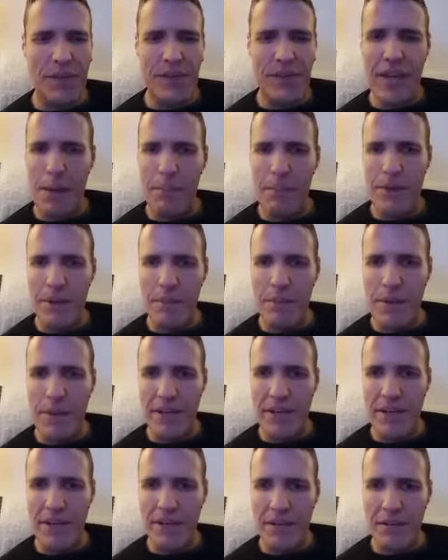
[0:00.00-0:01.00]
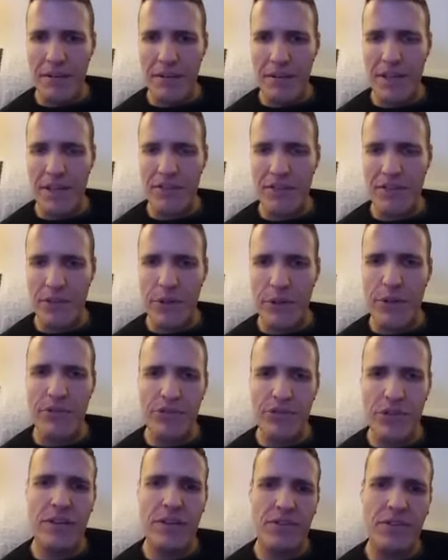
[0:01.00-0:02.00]
really got me to make a
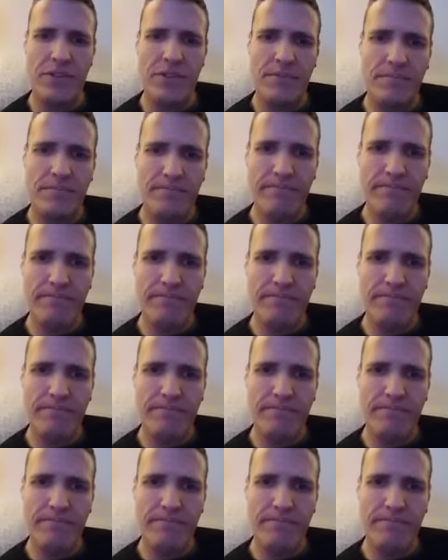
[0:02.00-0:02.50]
serious change.